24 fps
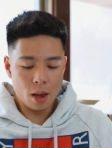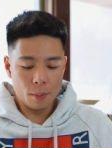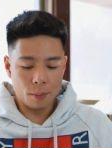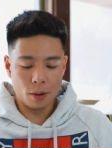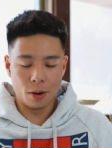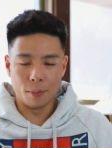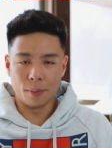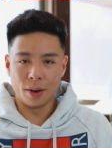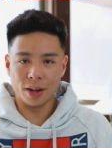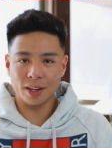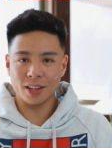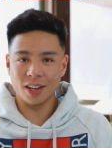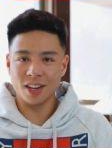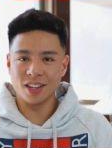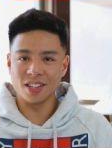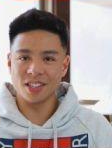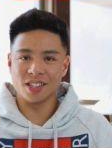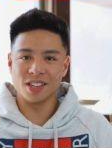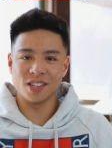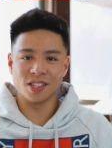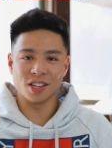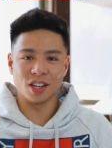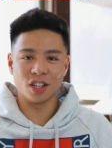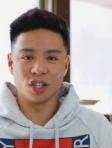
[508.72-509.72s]
But in my case,
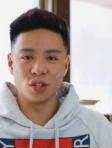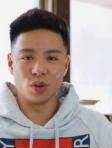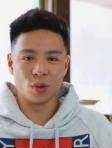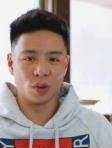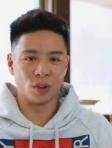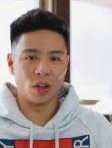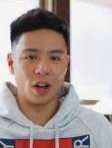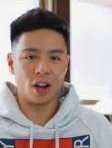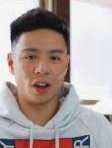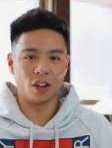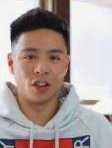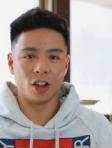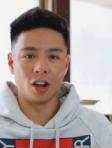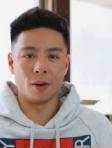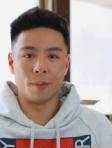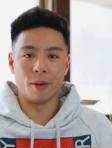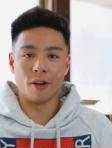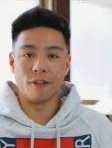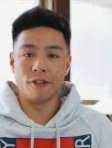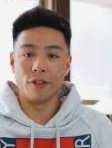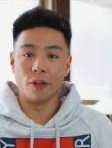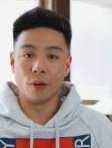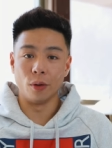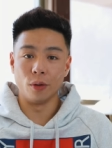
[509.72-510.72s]
since I do rely a lot on
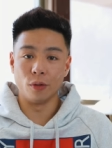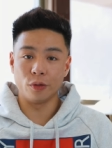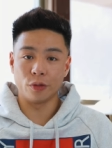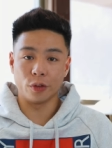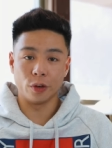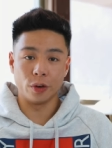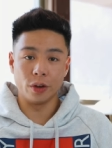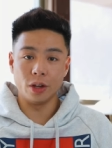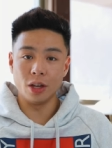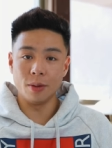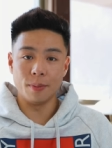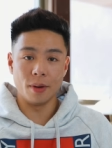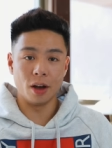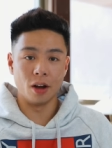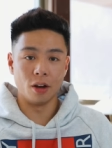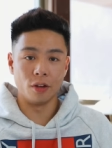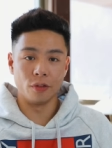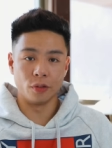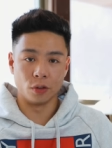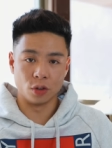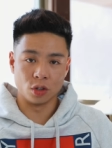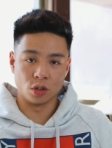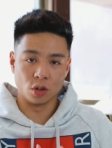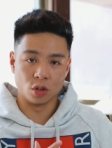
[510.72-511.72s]
my phone for email,
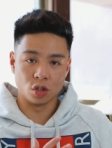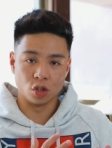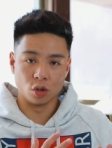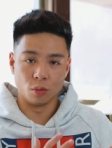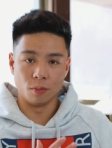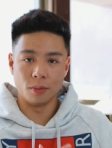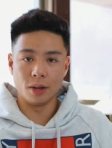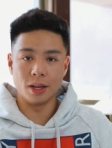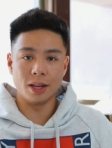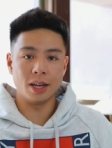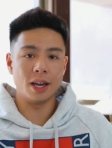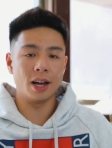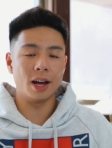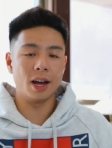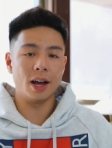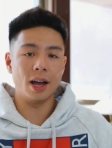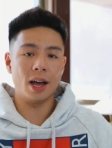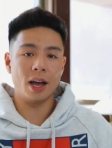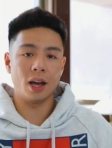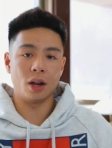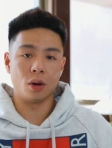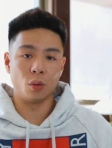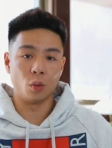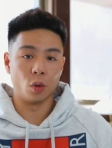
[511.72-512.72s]
for social media,
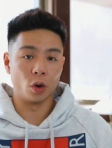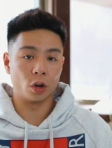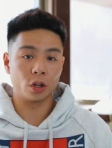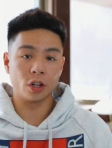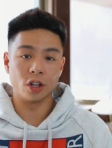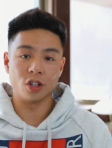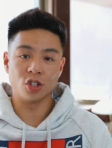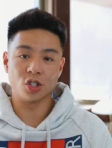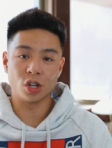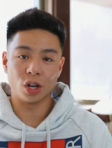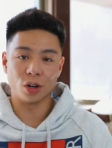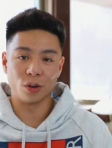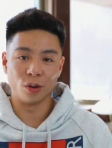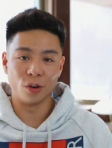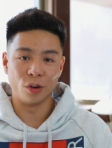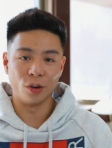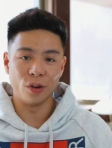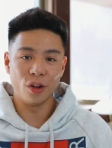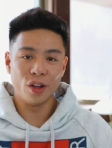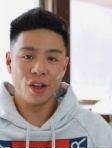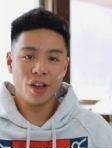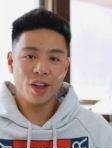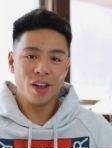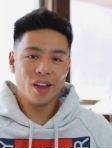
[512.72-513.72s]
and work in
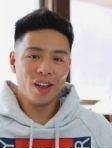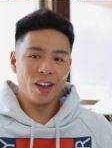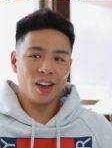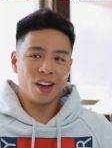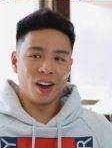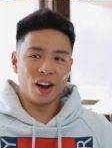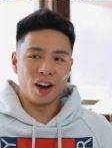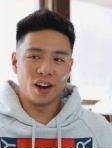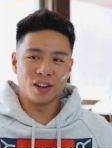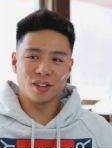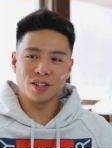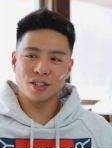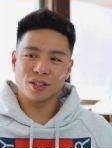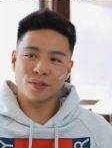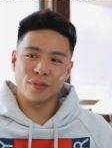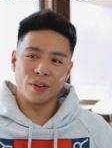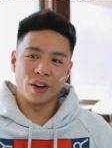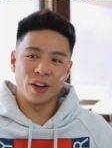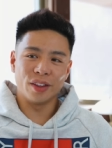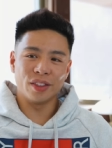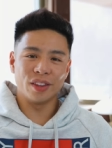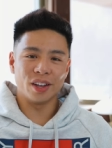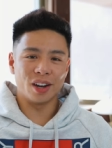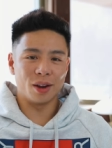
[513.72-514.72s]
general, I just
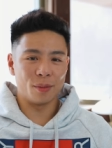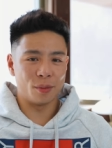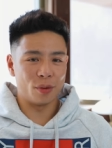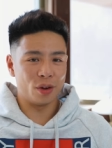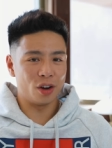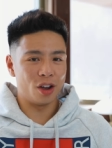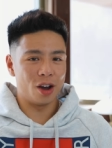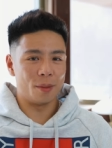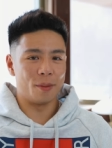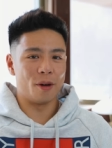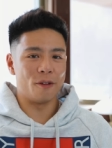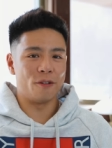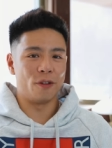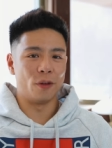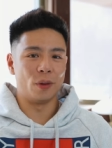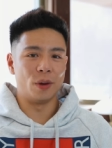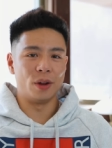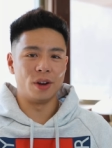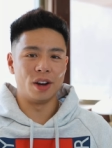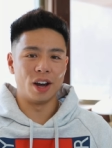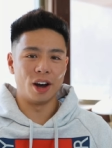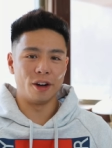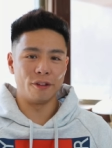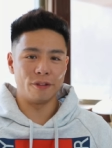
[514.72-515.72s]
find that I'm already on my phone
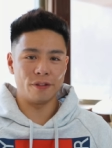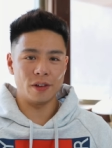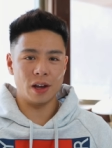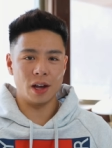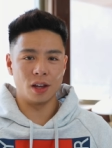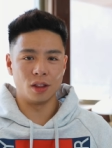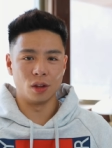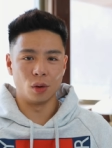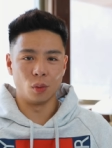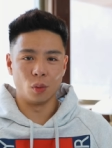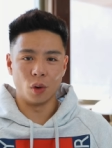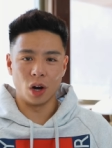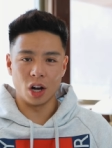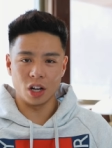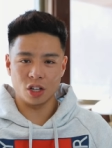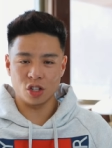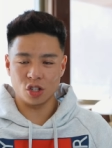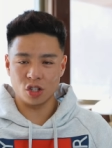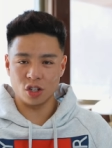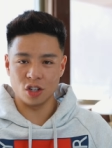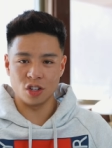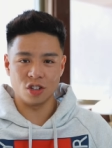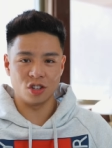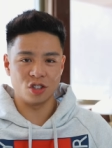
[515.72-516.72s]
enough, and the
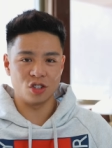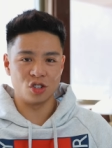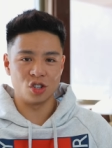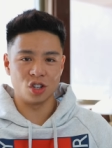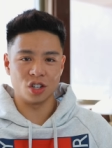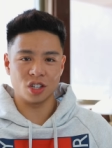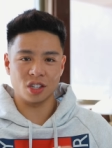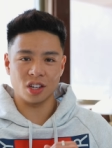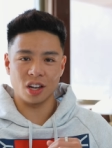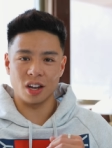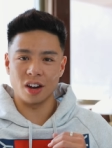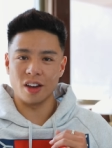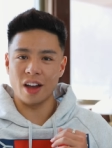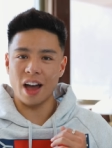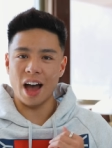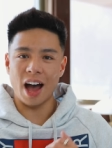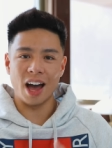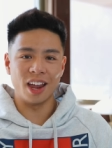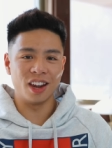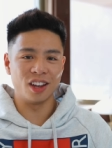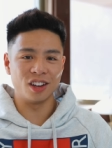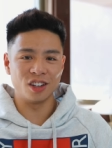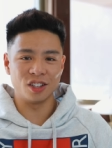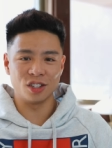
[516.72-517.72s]
watch is just kind of
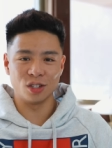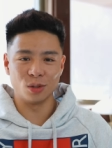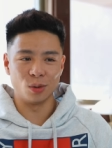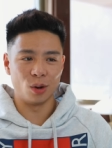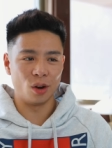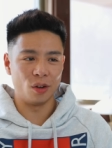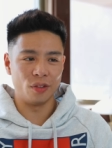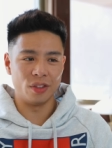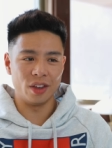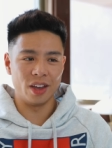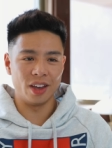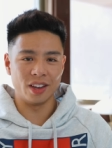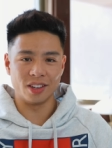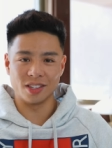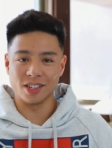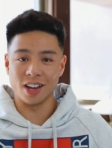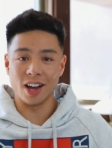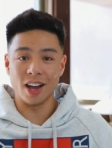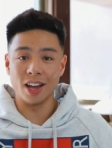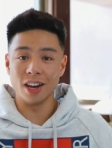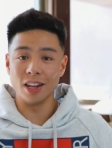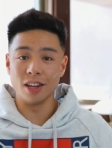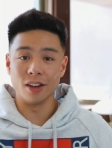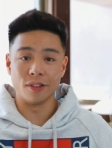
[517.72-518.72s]
adding to all the
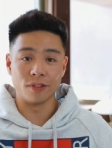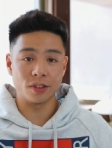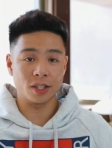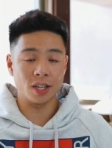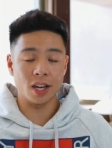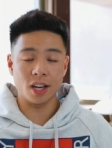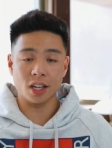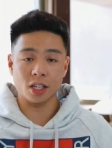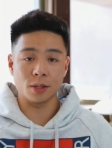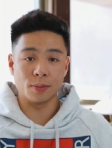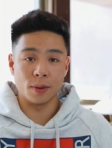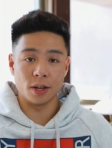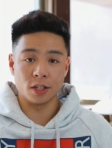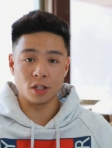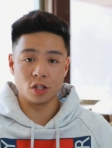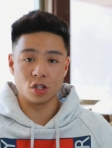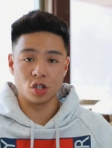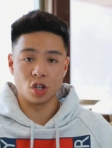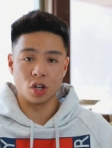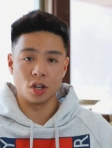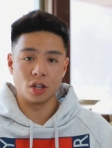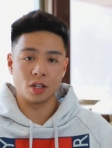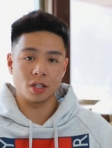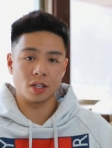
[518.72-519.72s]
anxiety of text
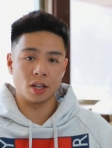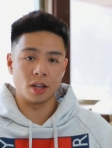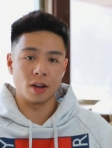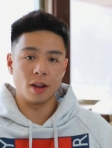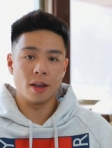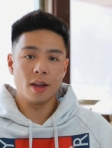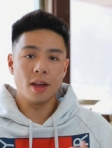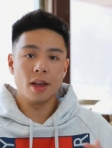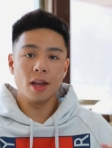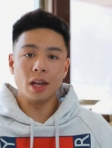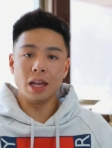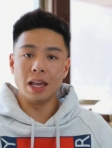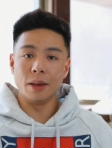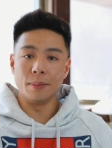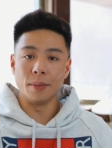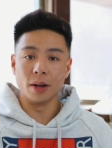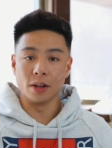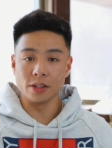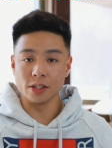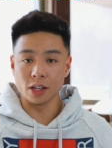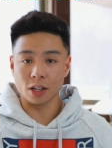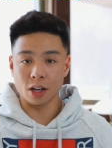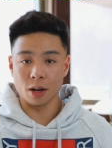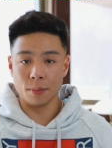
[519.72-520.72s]
messages and
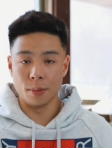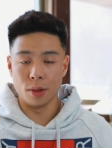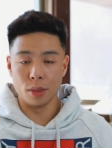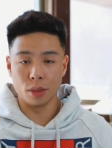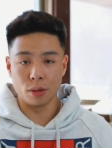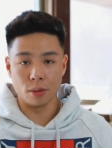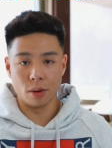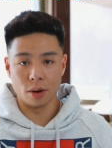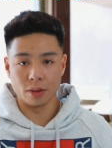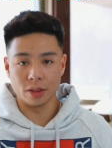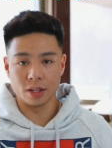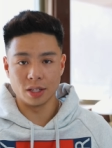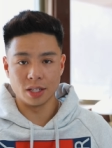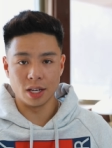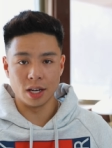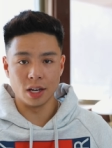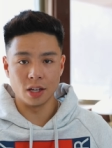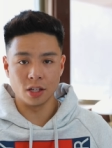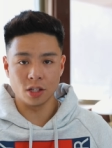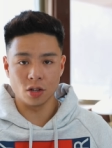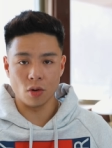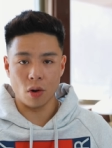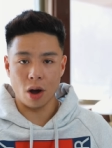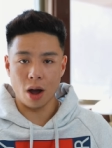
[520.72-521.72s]
emails that come in throughout the
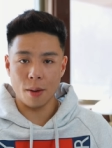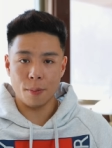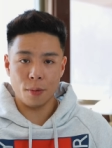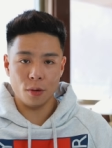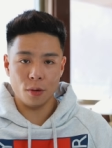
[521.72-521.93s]
day, so I